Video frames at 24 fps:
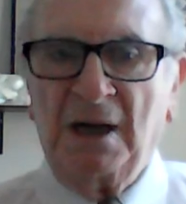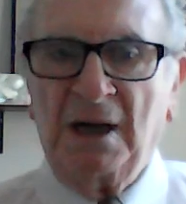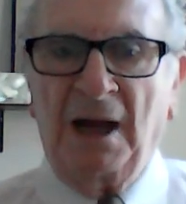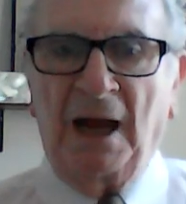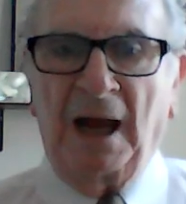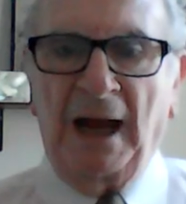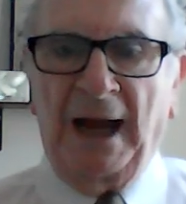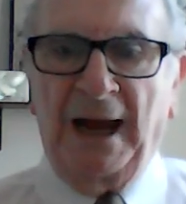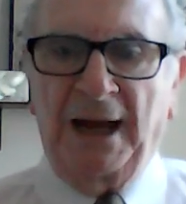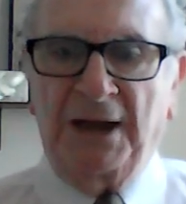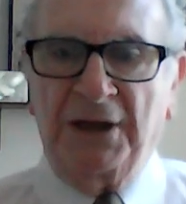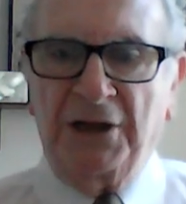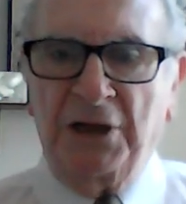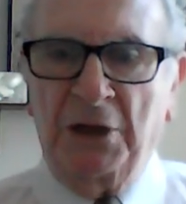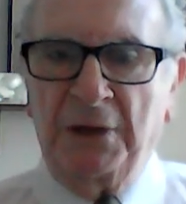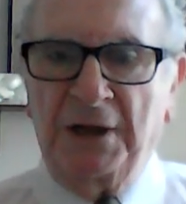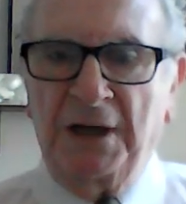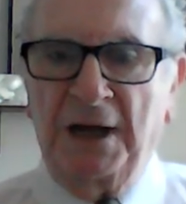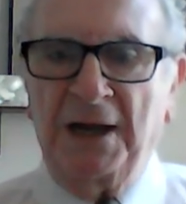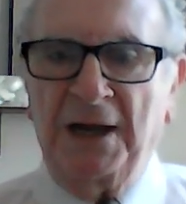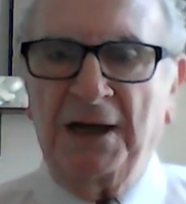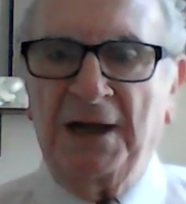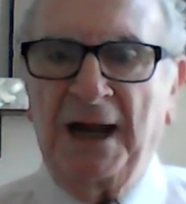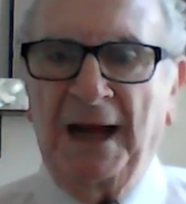and you
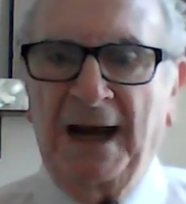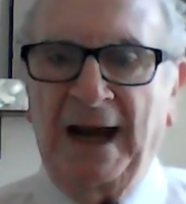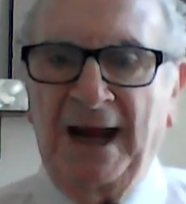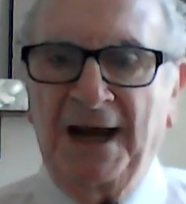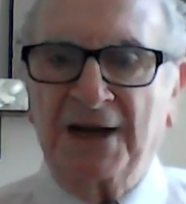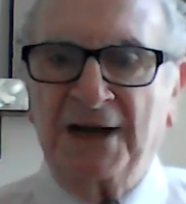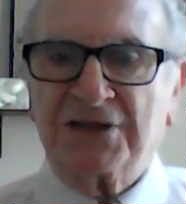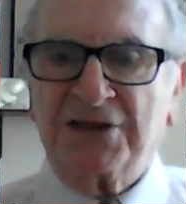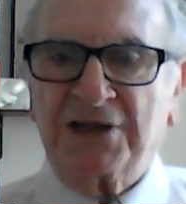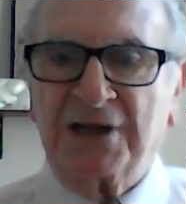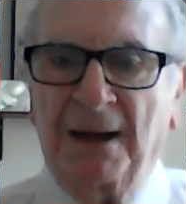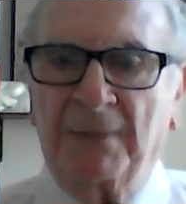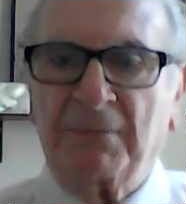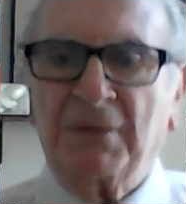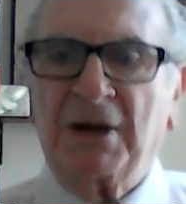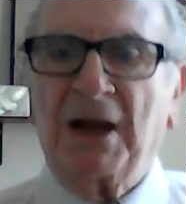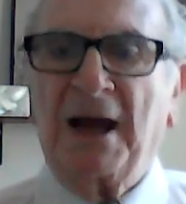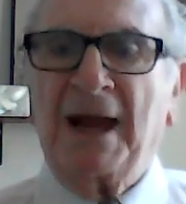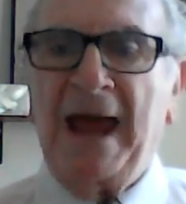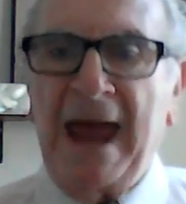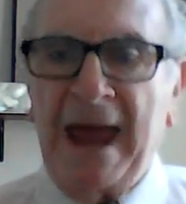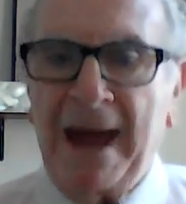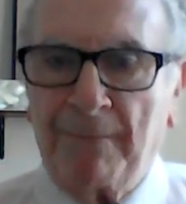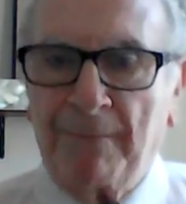need to ask them to
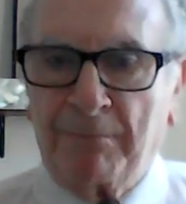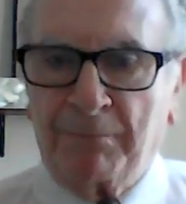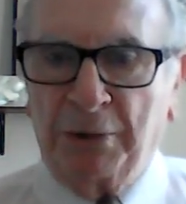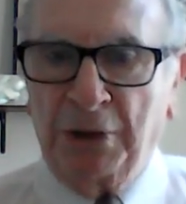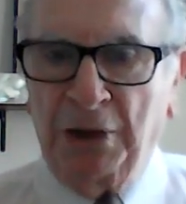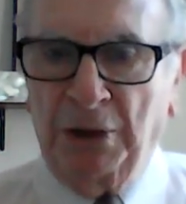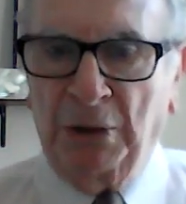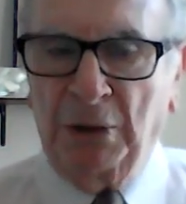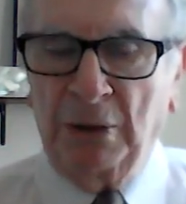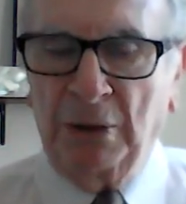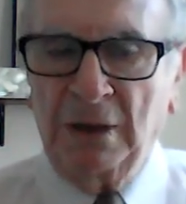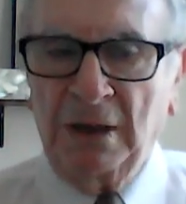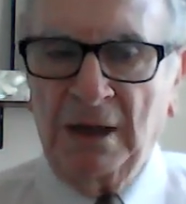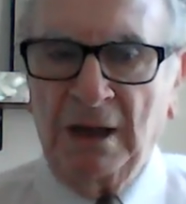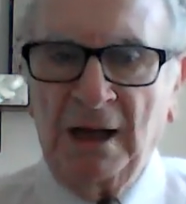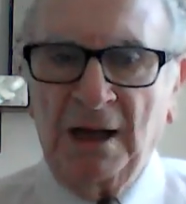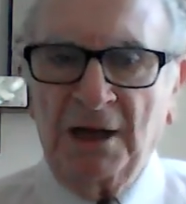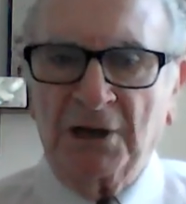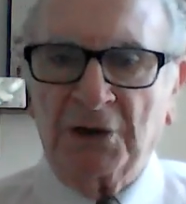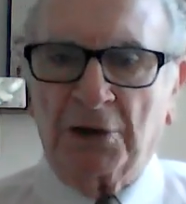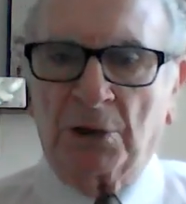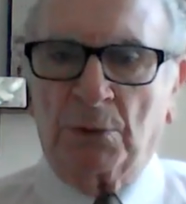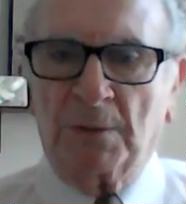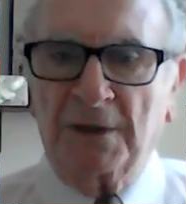help you
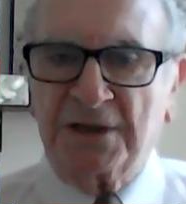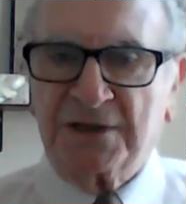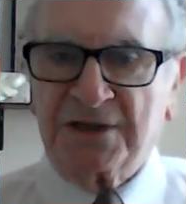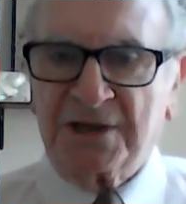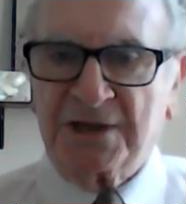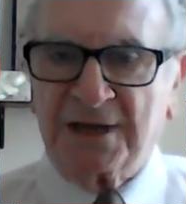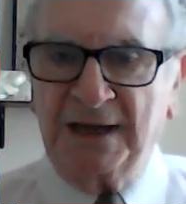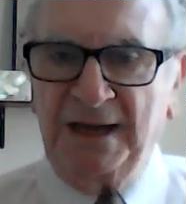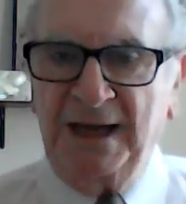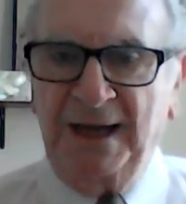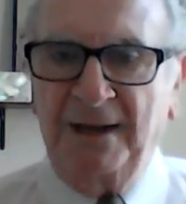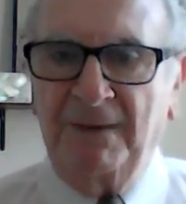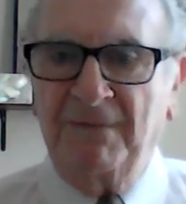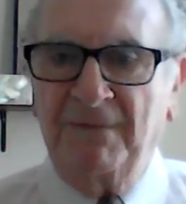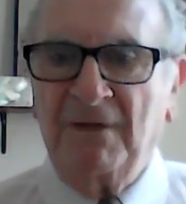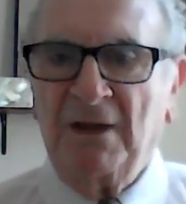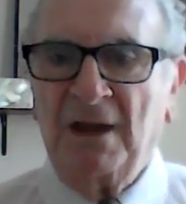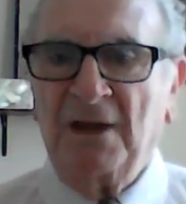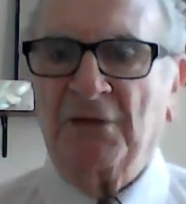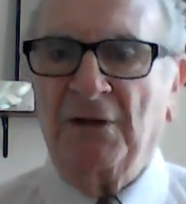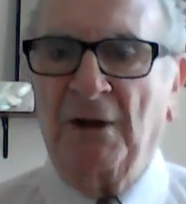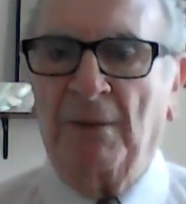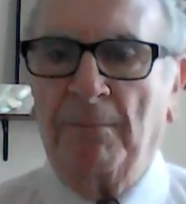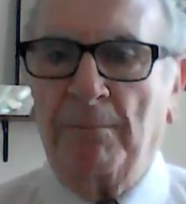to receive
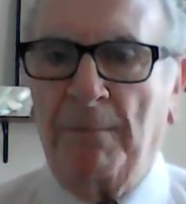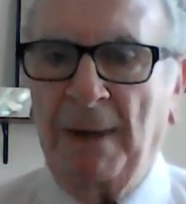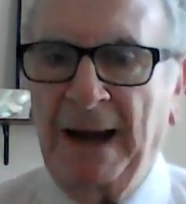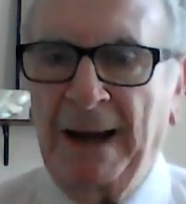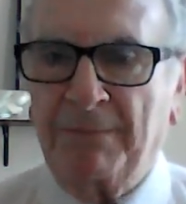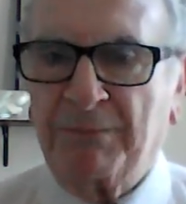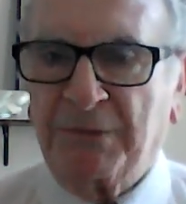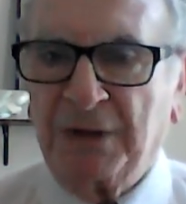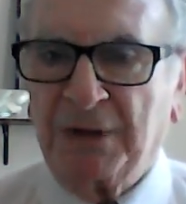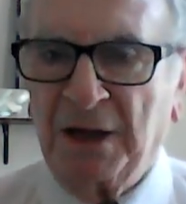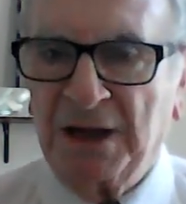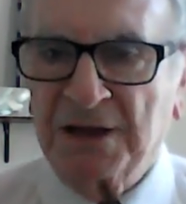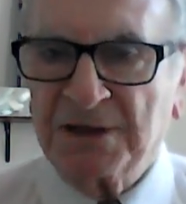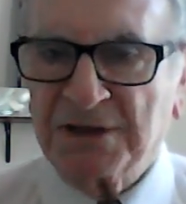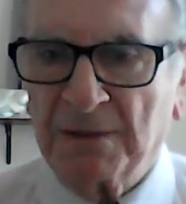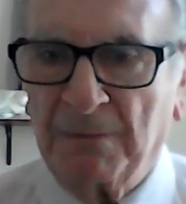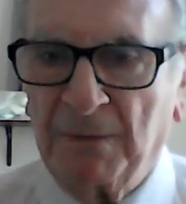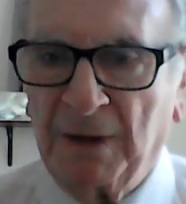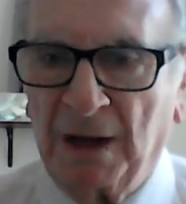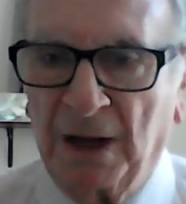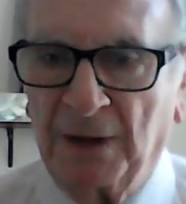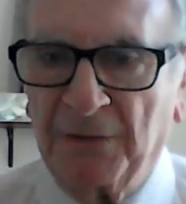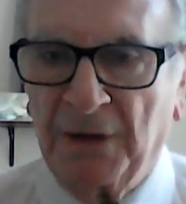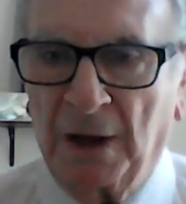the
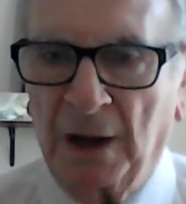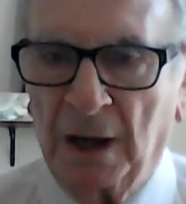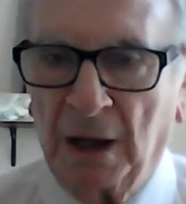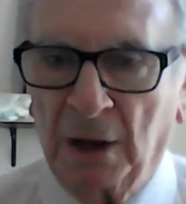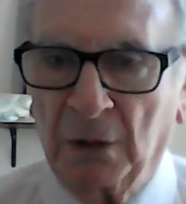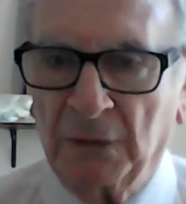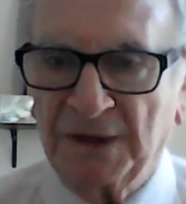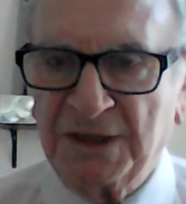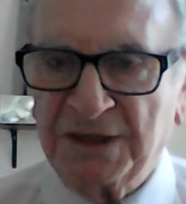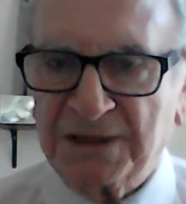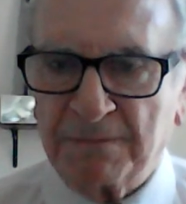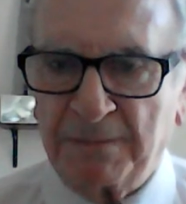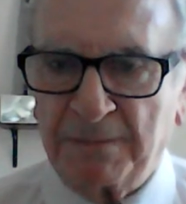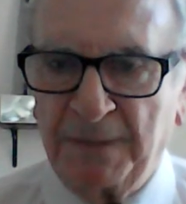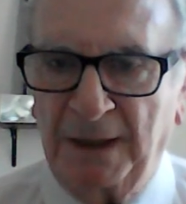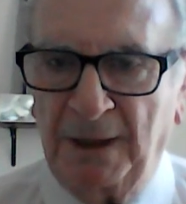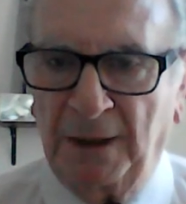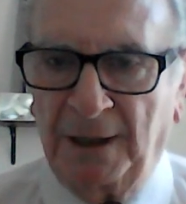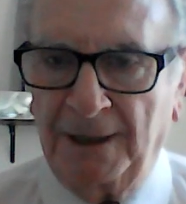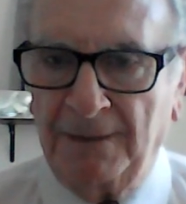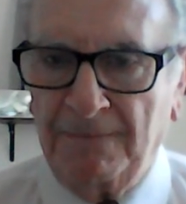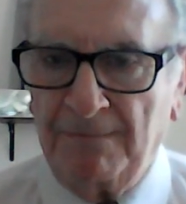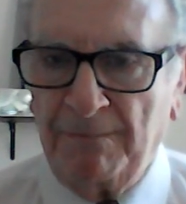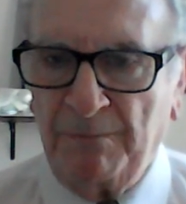baptism of the Holy
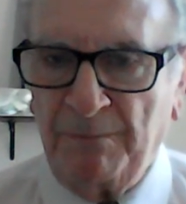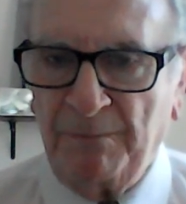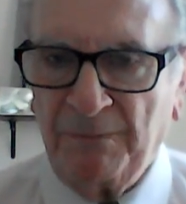Spirit.